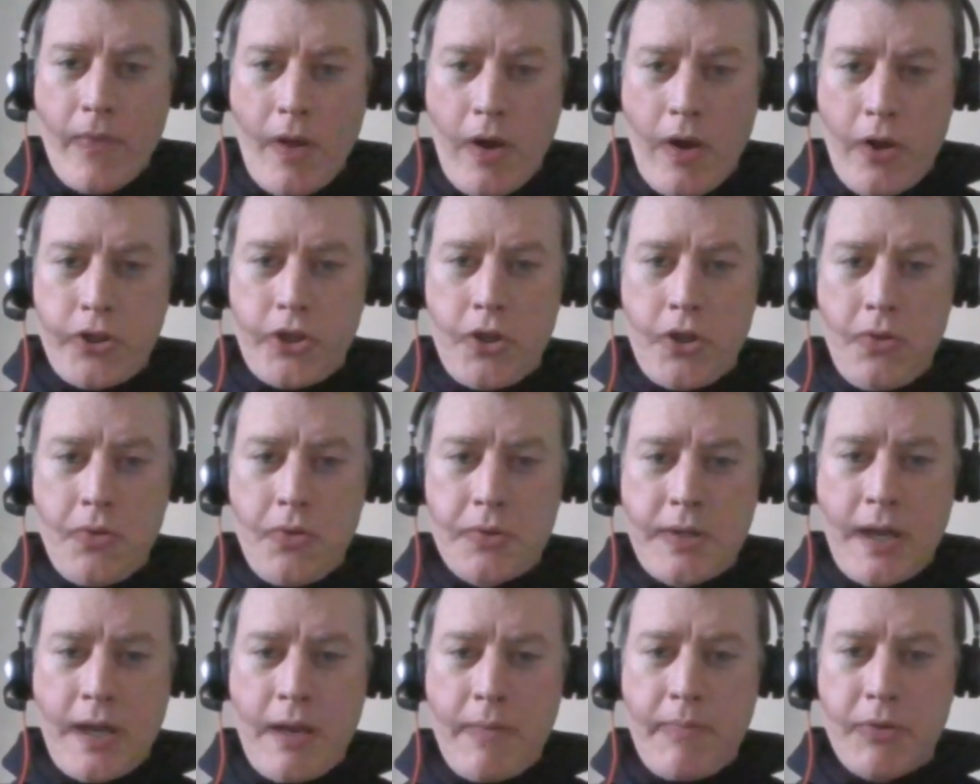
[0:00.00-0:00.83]
on
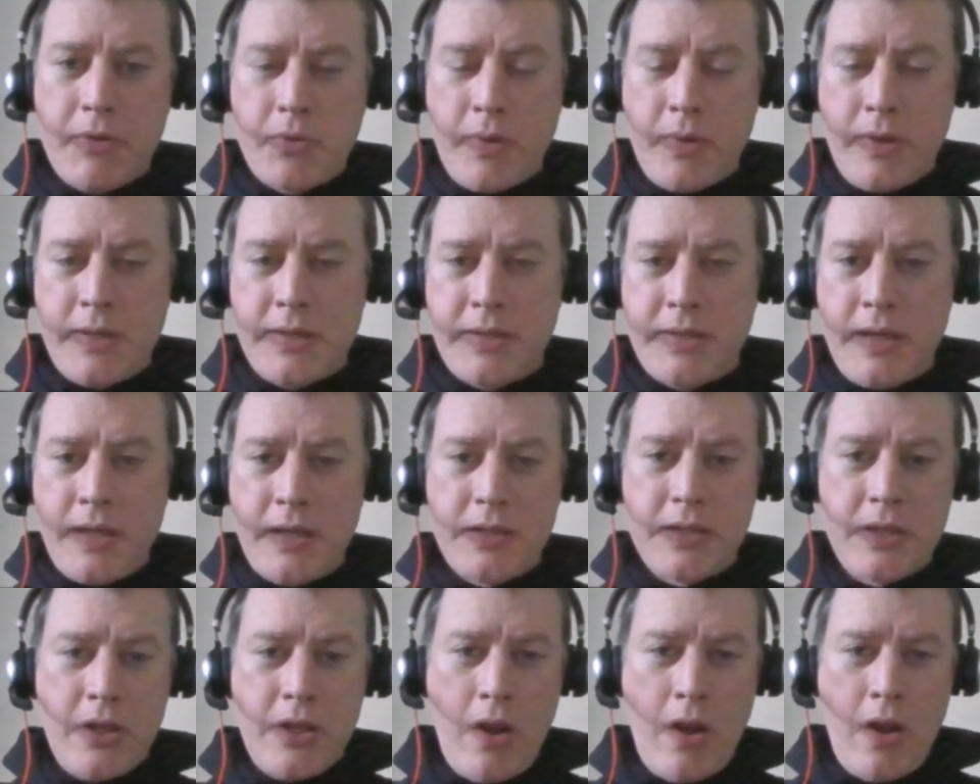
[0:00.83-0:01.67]
Tuesday between
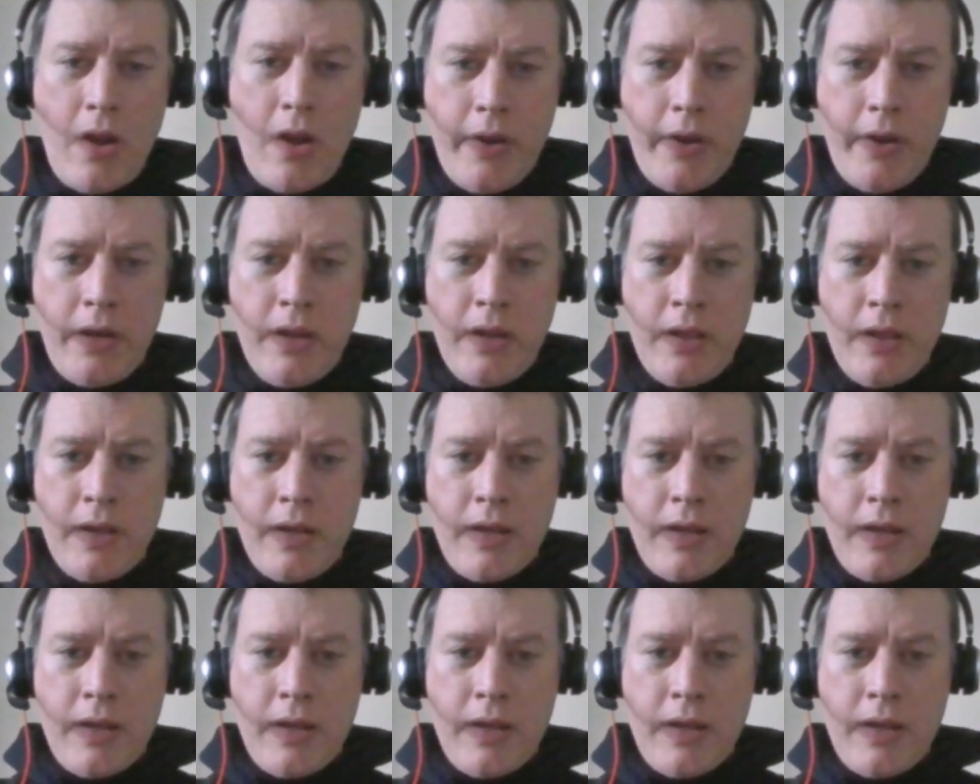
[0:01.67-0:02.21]
6 and 9.